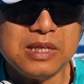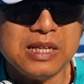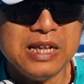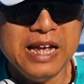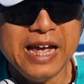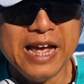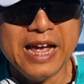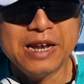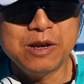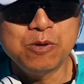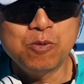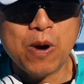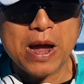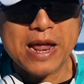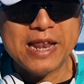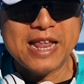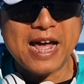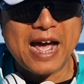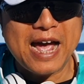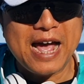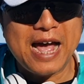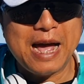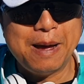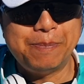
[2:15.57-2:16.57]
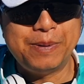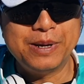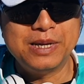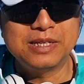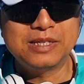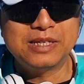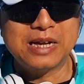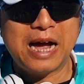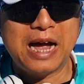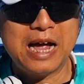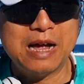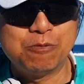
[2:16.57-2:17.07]
and when that
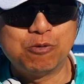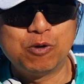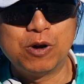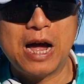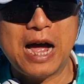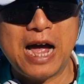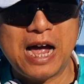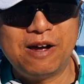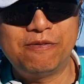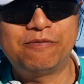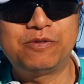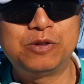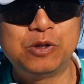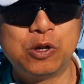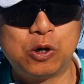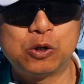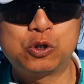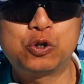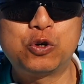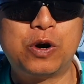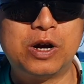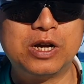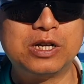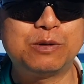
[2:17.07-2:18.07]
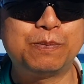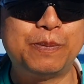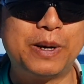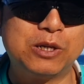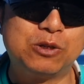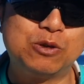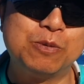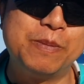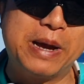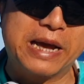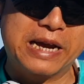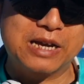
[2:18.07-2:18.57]
happens, I will have no choice but
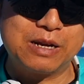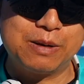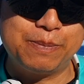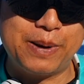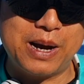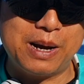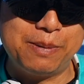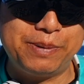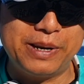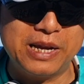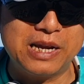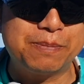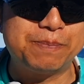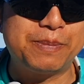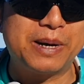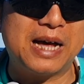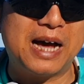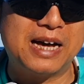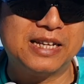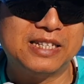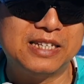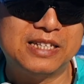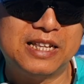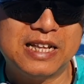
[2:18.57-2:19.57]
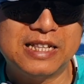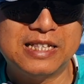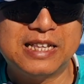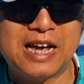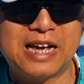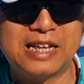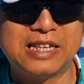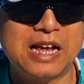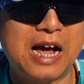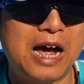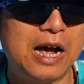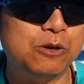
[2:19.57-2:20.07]
to make it public. But other than
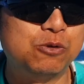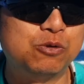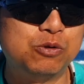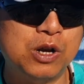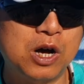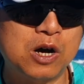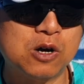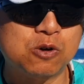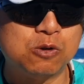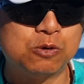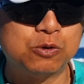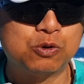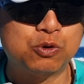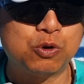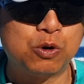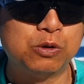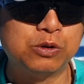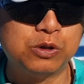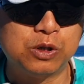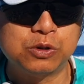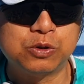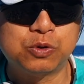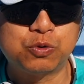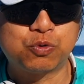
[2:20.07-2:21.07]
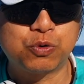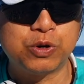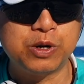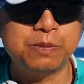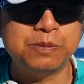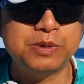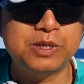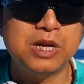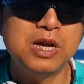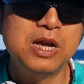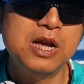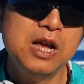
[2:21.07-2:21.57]
that, I do not control those
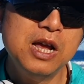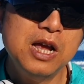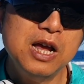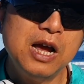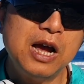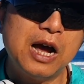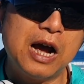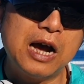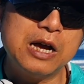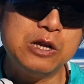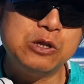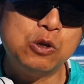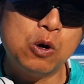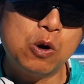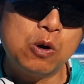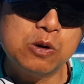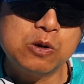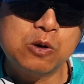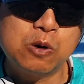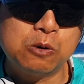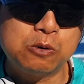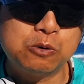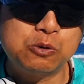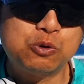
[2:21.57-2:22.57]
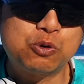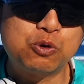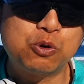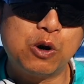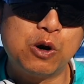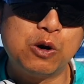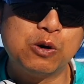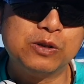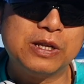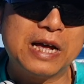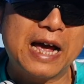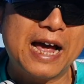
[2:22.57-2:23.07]
dreams. I don't
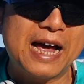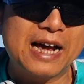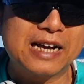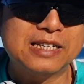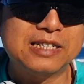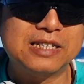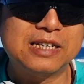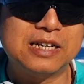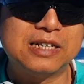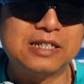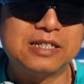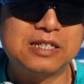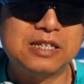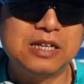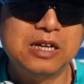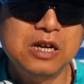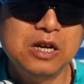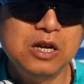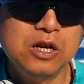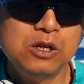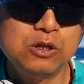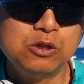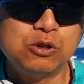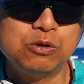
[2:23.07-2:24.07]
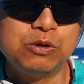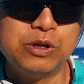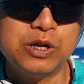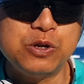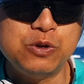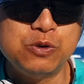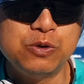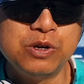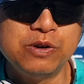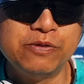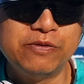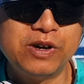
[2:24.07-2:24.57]
control the access to the
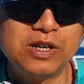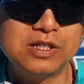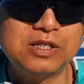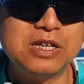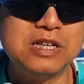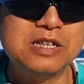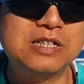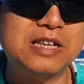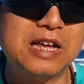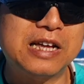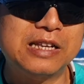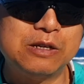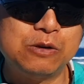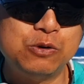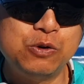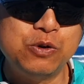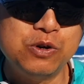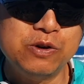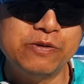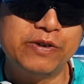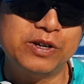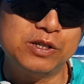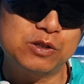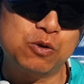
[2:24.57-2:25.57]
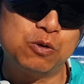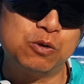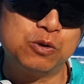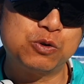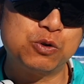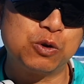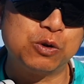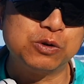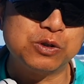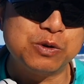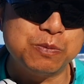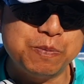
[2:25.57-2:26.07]
universe. Instead, the universe
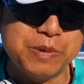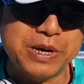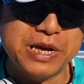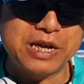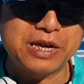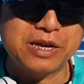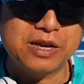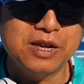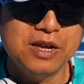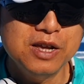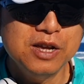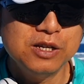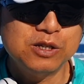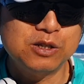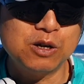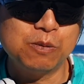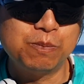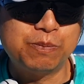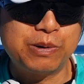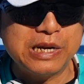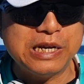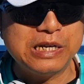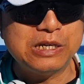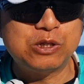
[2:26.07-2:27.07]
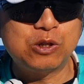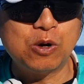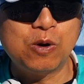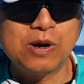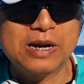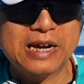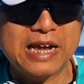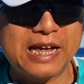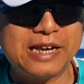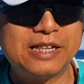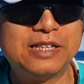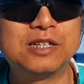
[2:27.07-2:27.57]
controls me. So please
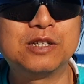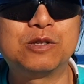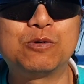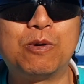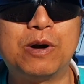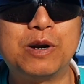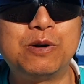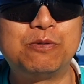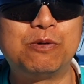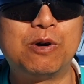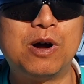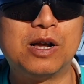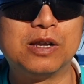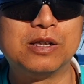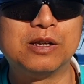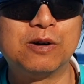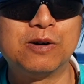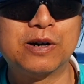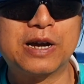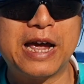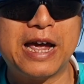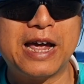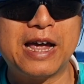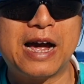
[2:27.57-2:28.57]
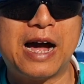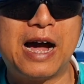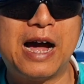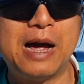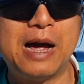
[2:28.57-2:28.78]
don't get this one wrong, okay?